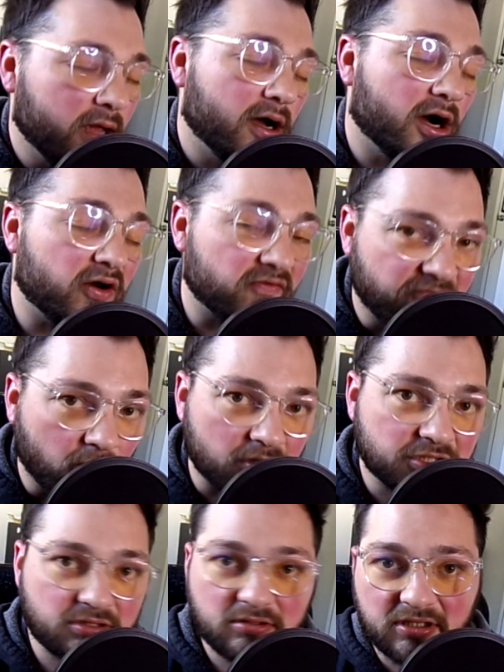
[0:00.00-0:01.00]

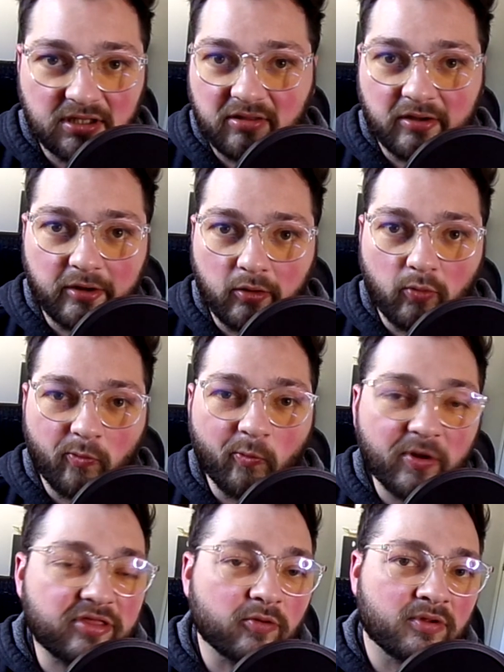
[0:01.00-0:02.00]
Unfortunately, though,
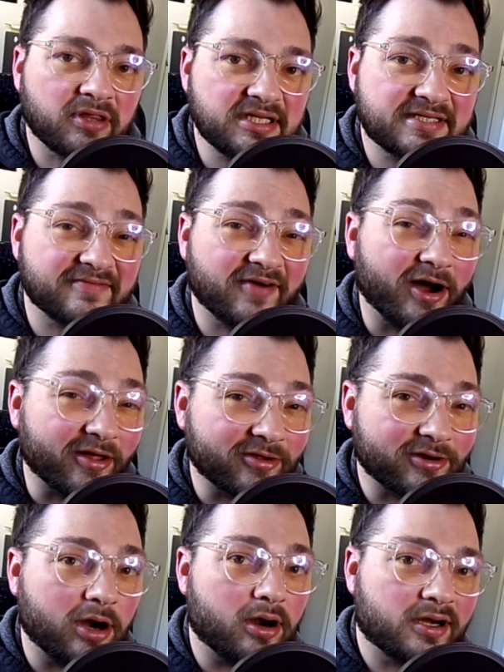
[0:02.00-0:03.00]
with the release of other
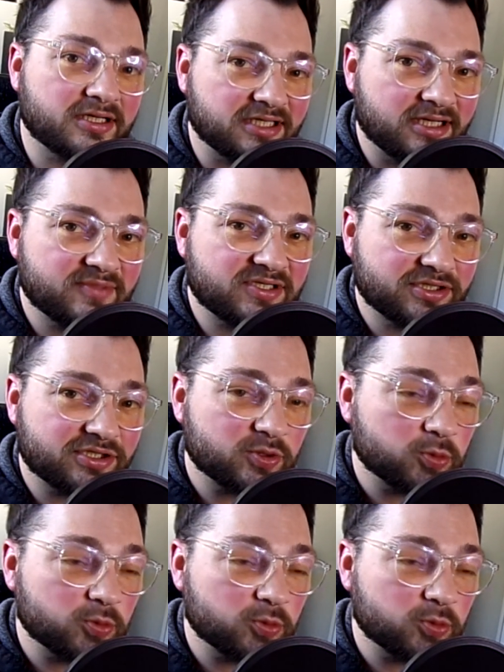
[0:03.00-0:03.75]
archetypes such as